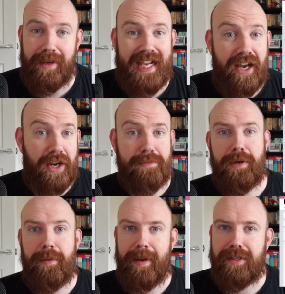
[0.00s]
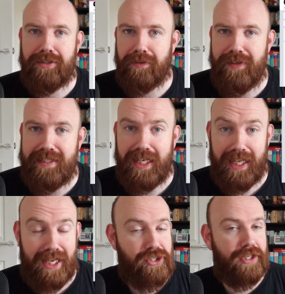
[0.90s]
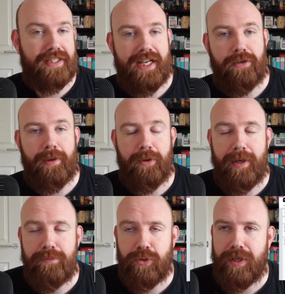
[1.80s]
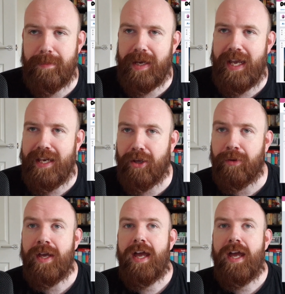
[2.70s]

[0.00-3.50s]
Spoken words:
I get hyped up about stuff easily, as you can tell by the way I'm talking about Halo.